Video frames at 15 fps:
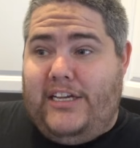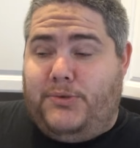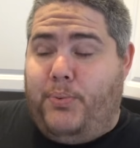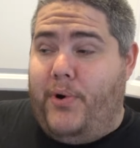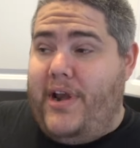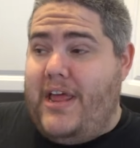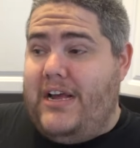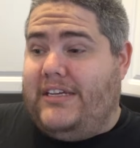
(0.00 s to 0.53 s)
It's
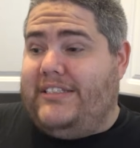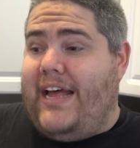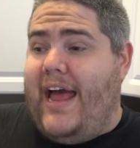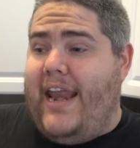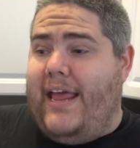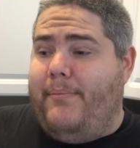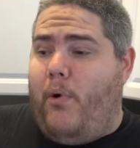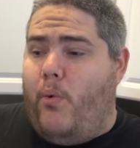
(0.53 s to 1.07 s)
pretty
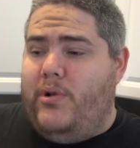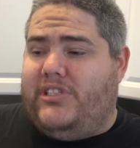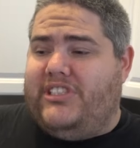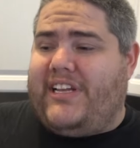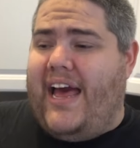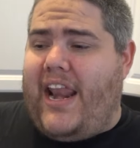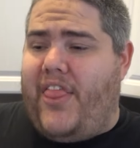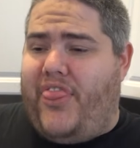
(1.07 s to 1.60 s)
exciting, but we
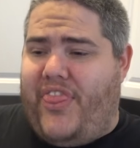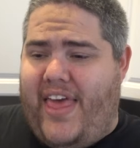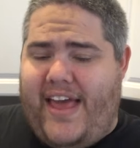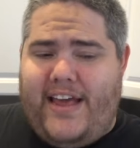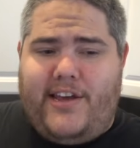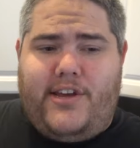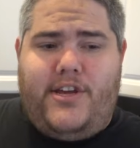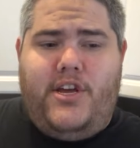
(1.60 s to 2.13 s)
just gotta
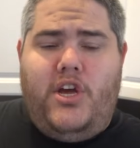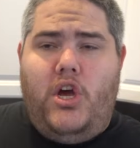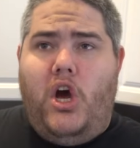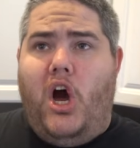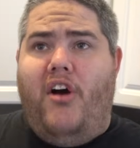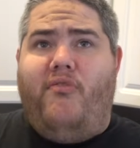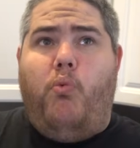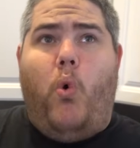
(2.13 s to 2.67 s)
think
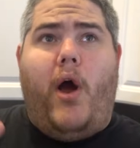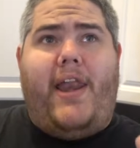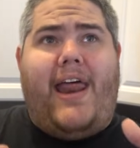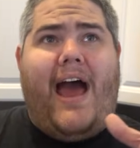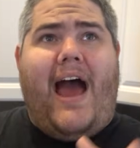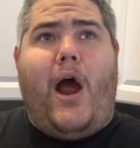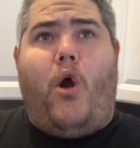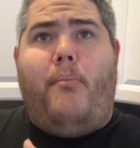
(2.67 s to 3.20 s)
of what
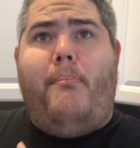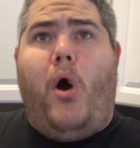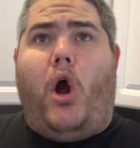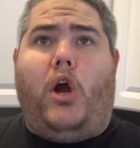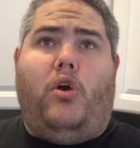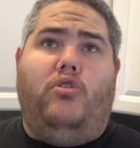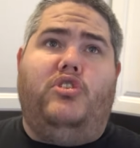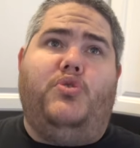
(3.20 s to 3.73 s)
our
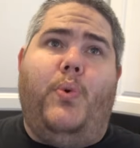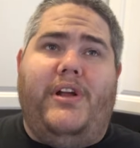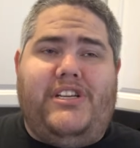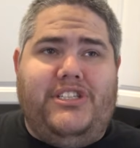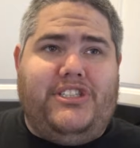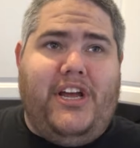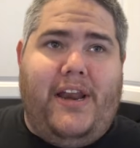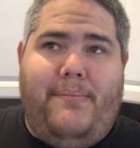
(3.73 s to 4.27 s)
mark on Twitch
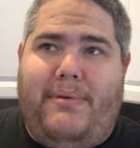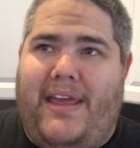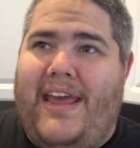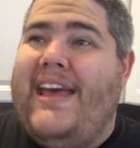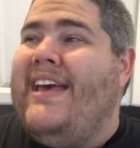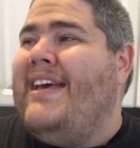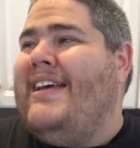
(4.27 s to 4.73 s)
is gonna be.